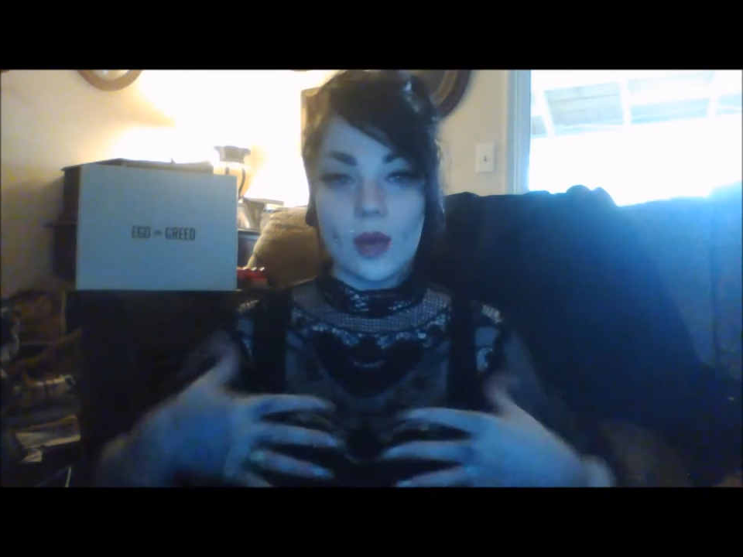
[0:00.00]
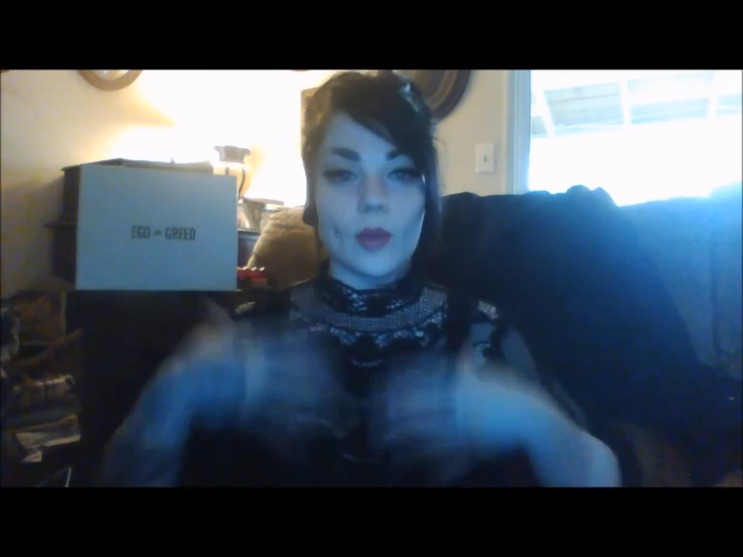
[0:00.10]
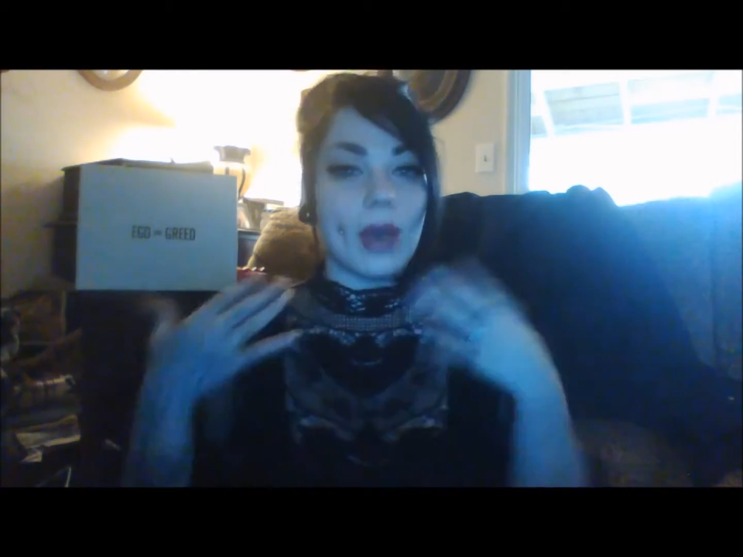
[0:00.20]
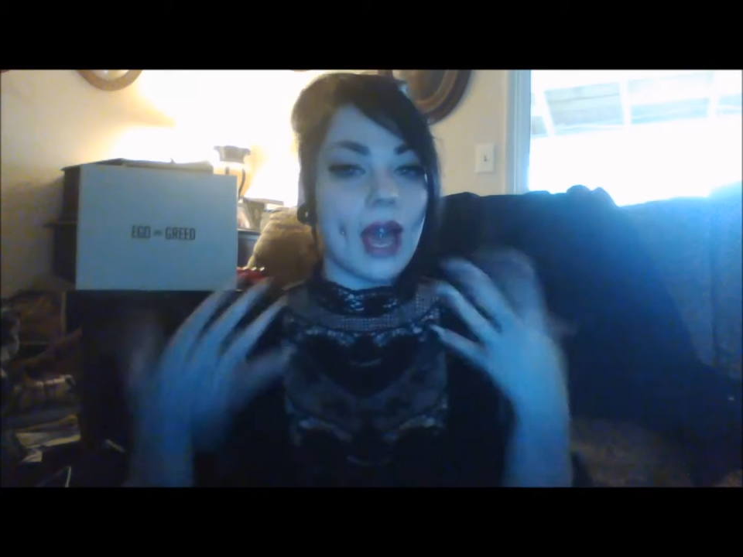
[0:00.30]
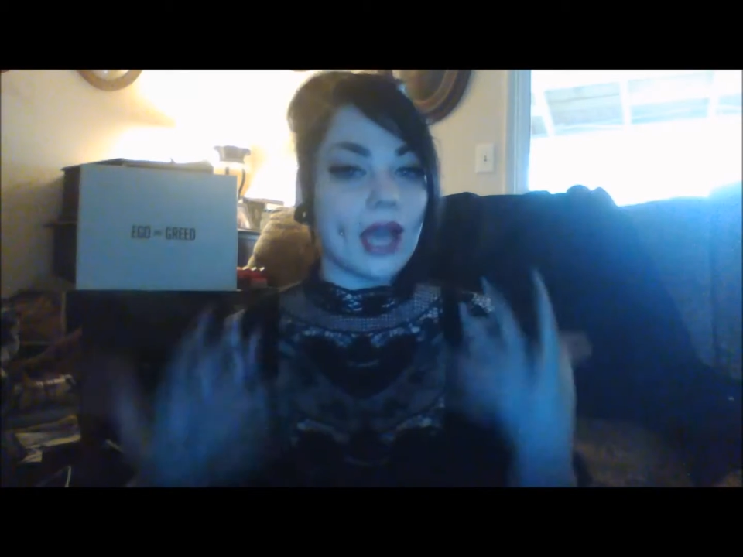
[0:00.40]
the
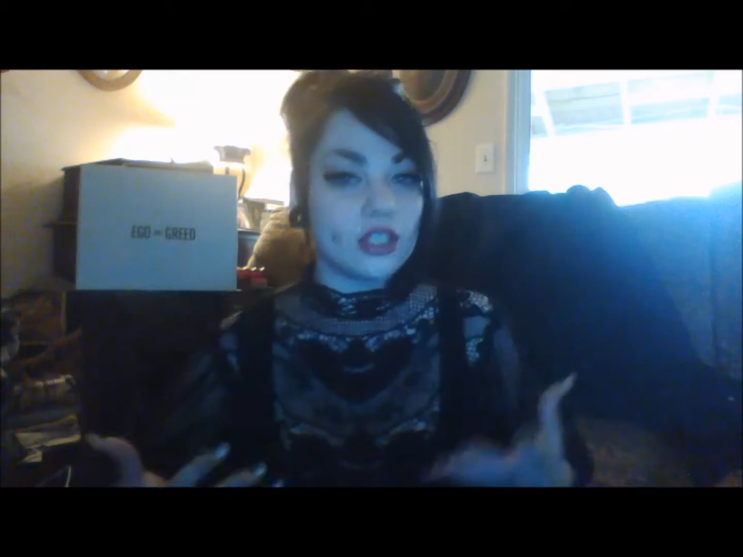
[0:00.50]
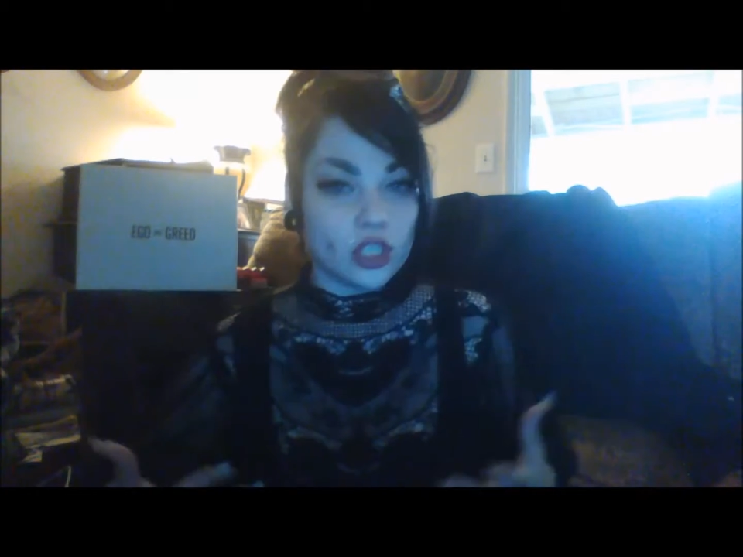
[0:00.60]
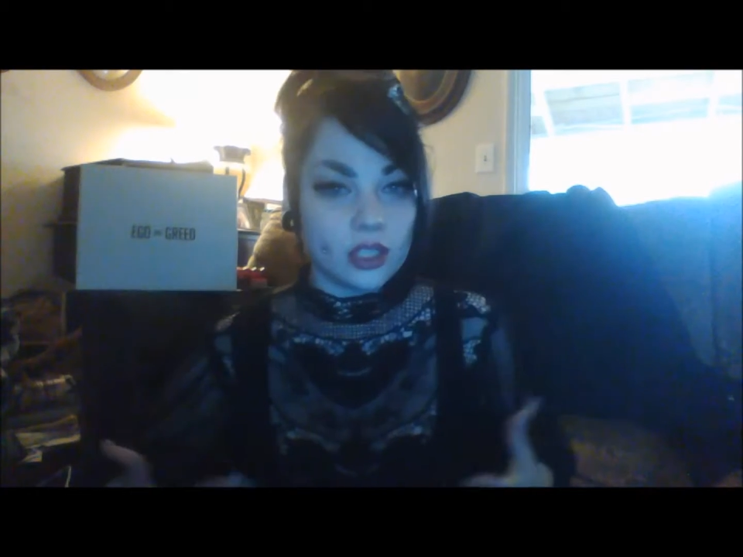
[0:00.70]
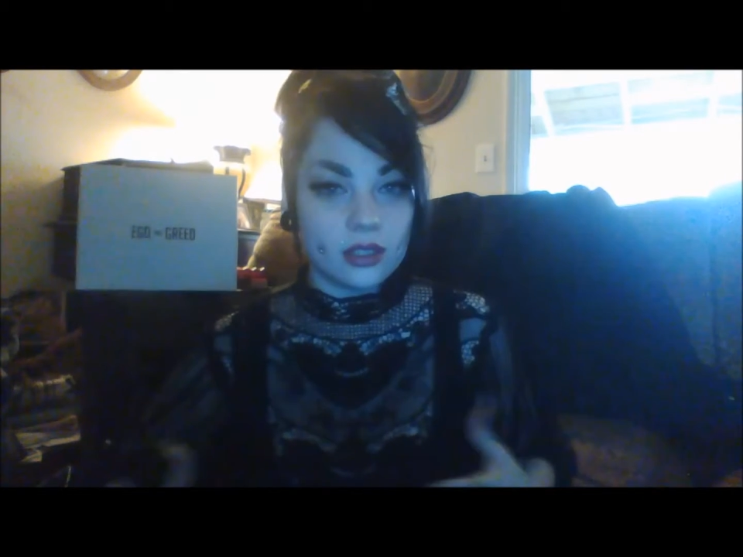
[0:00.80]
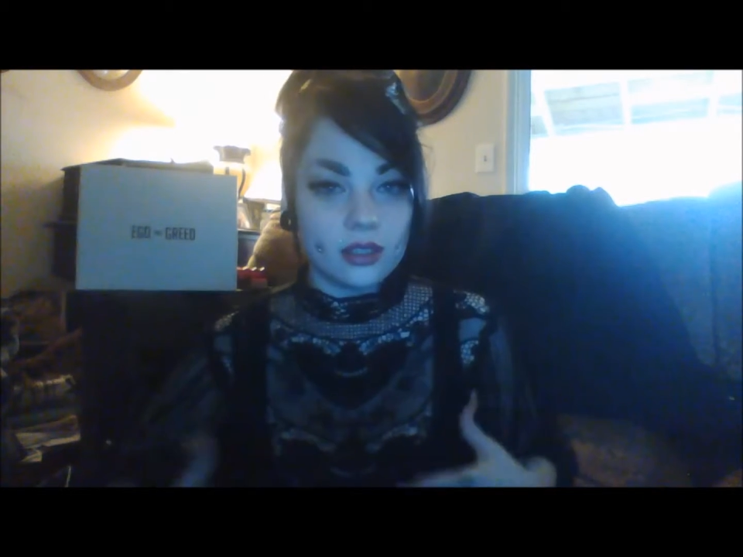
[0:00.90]

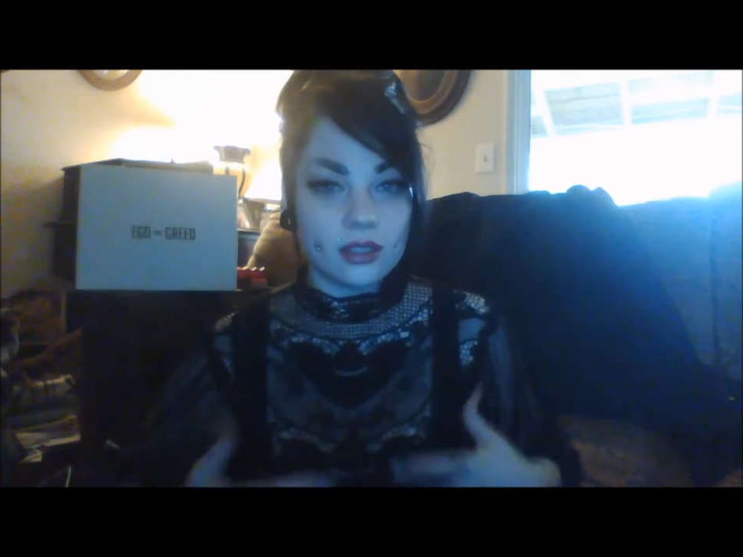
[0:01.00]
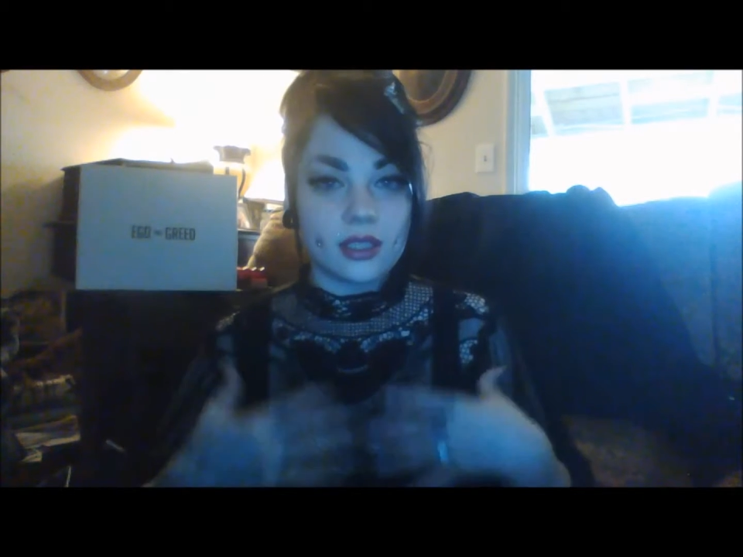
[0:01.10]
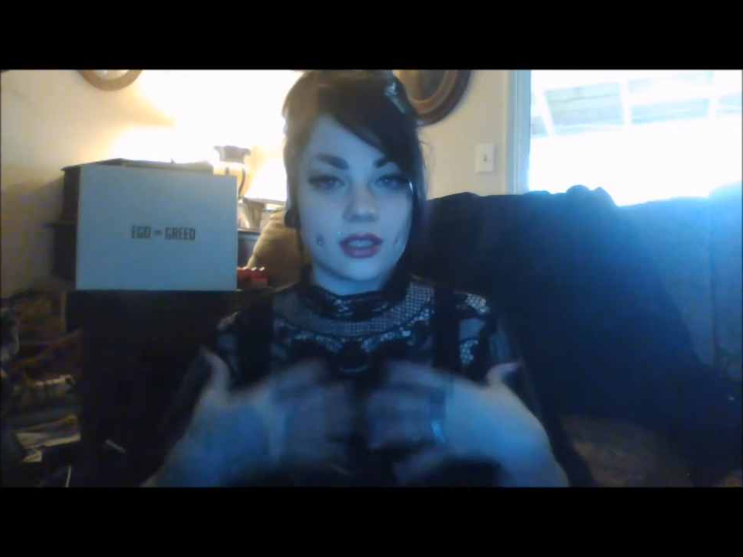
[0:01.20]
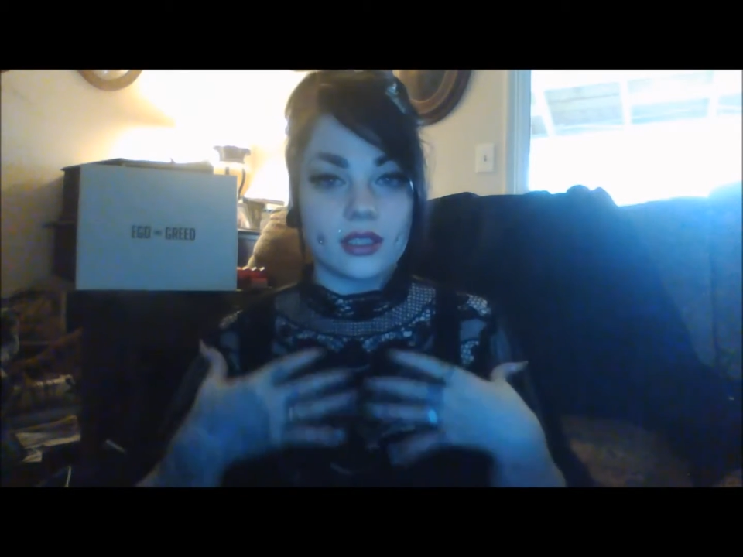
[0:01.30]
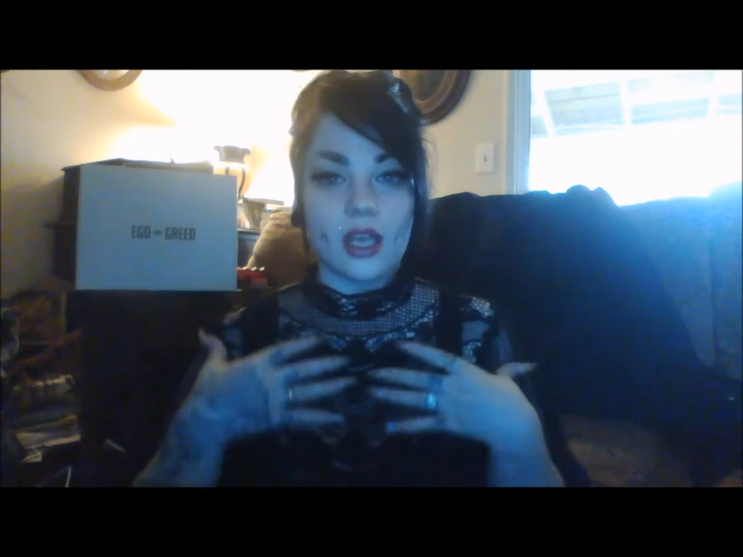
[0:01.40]
packaging
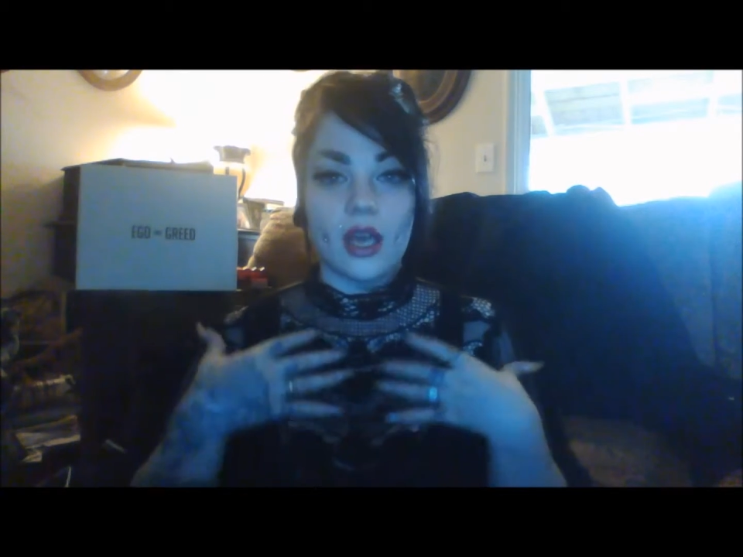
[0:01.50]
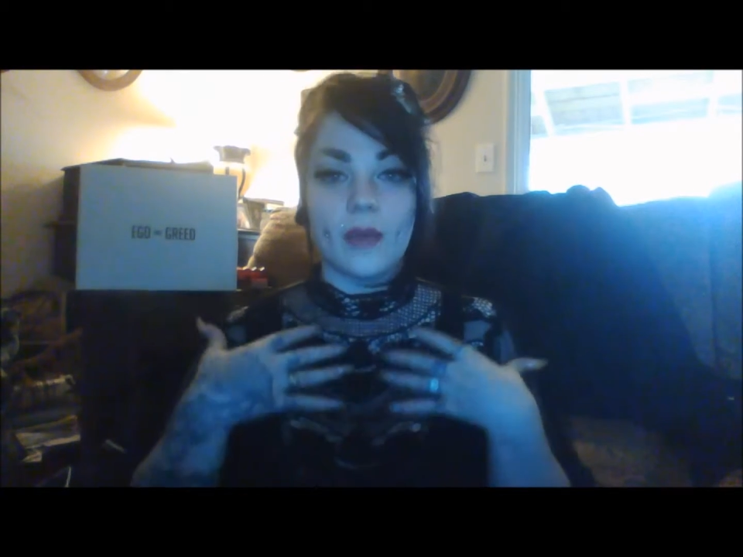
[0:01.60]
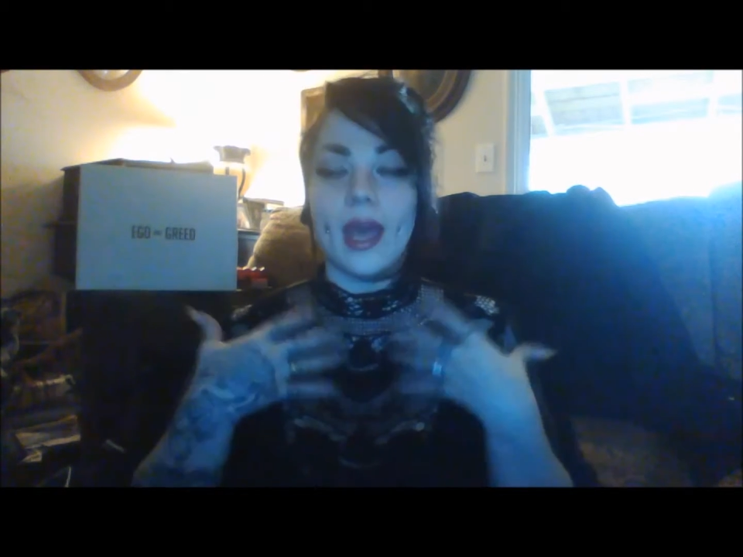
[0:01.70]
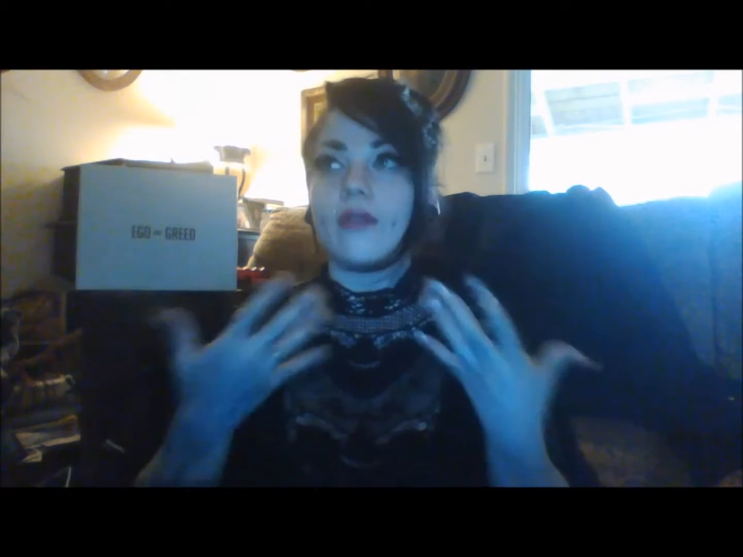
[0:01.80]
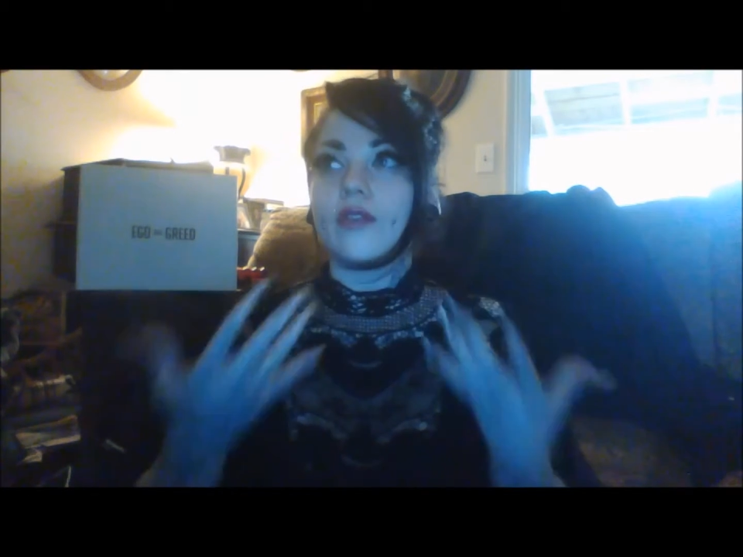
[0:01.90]
system,
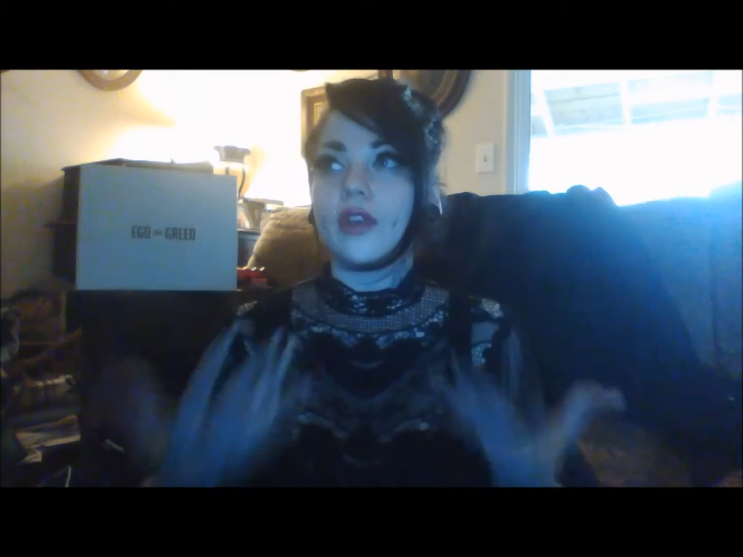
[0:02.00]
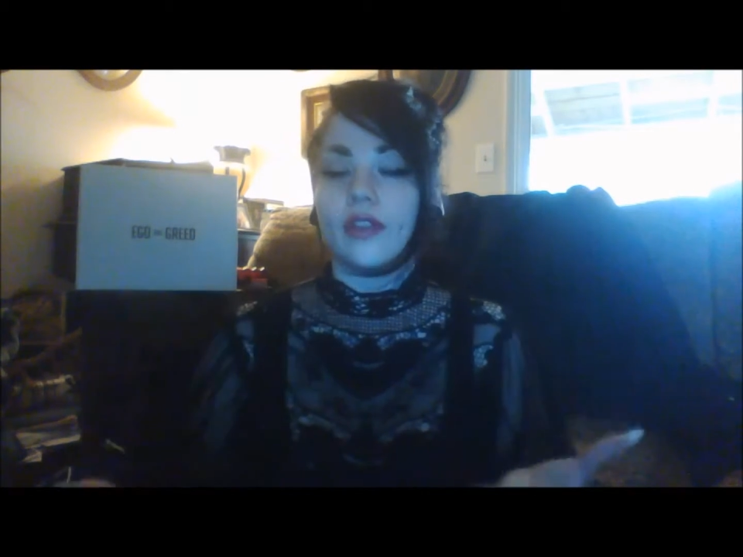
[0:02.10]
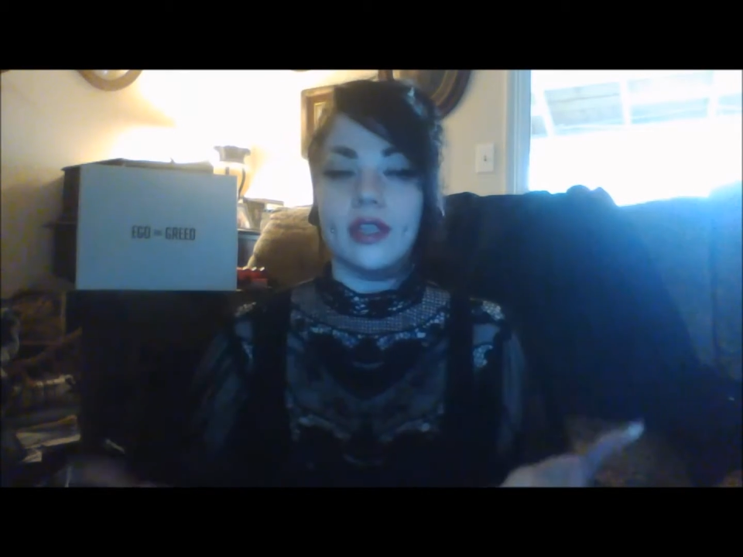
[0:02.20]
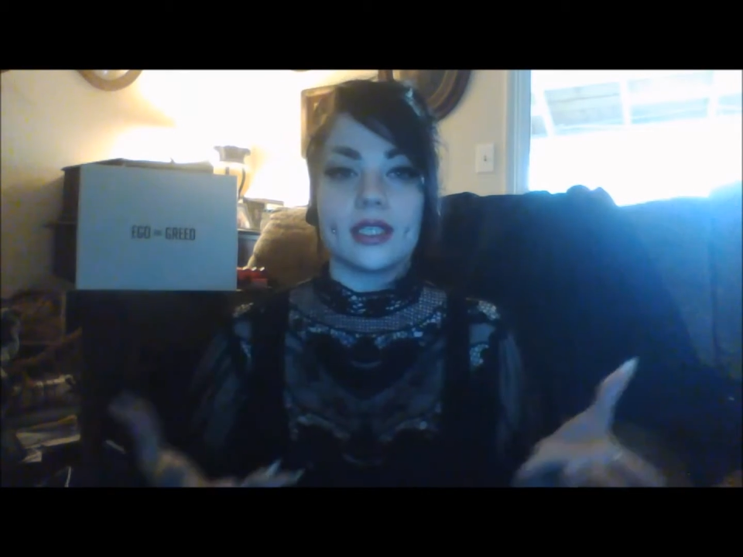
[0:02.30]
everything.